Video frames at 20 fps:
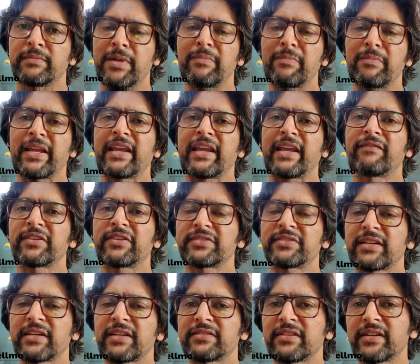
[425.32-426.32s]
public
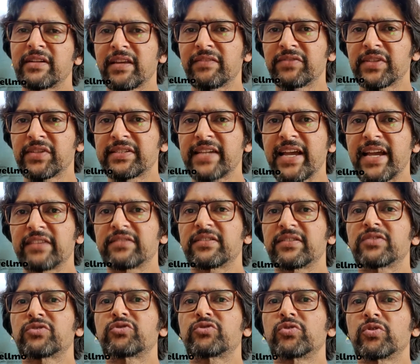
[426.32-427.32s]
infrastructure gives us
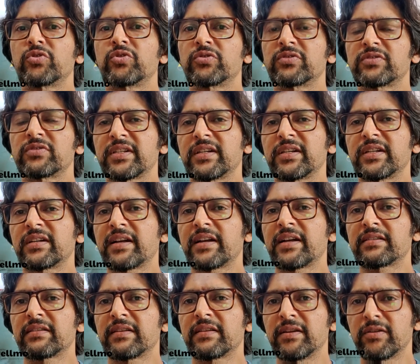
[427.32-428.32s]
access to those, to
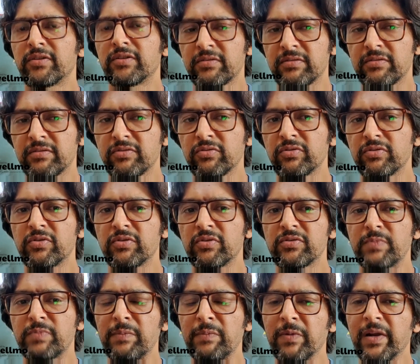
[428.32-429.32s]
those
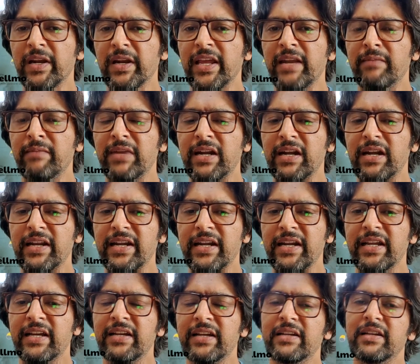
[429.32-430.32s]
people in middle
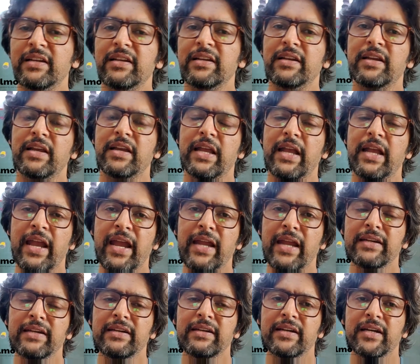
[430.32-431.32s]
India,
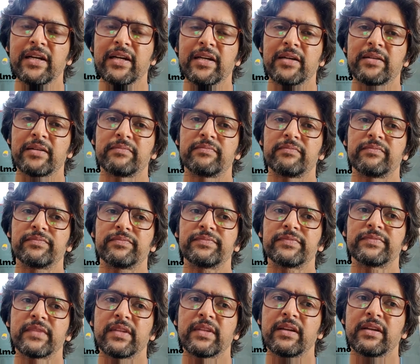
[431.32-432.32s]
and the
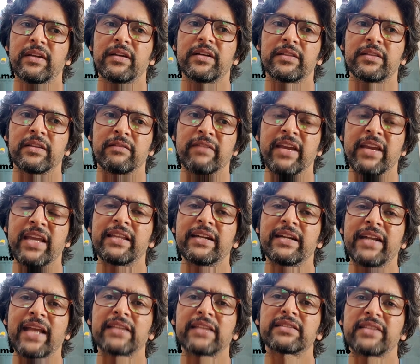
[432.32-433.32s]
way the
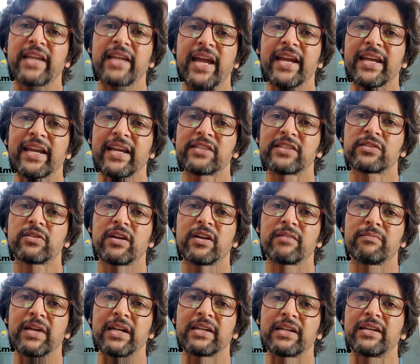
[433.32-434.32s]
tech stack has got
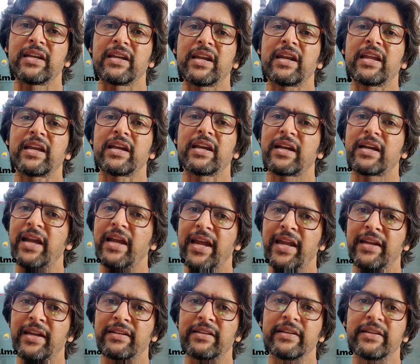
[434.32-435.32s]
built in India,
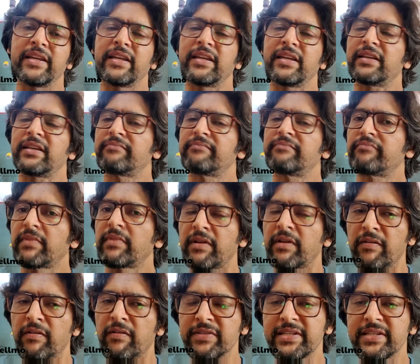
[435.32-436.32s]
and the
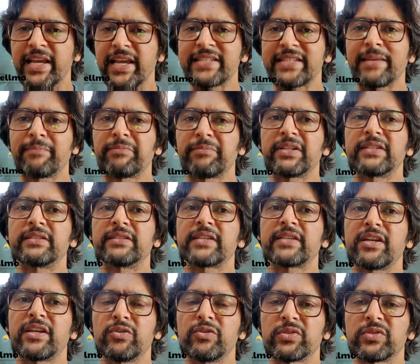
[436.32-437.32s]
obviously acceptance
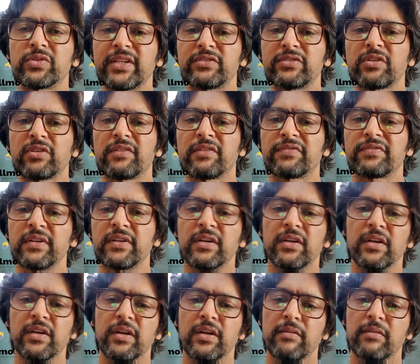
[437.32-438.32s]
and usage of
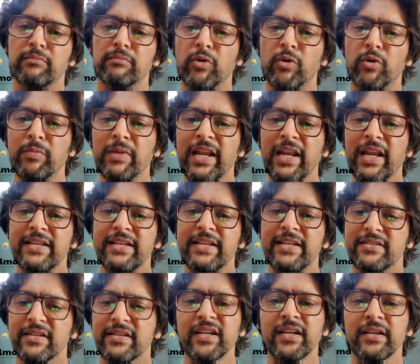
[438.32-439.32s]
mobile as
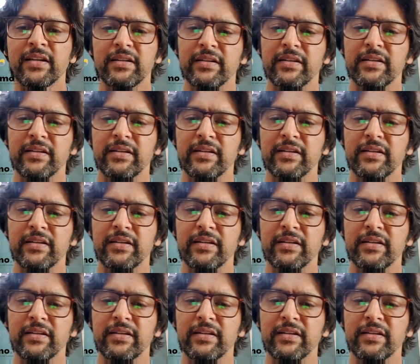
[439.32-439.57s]
a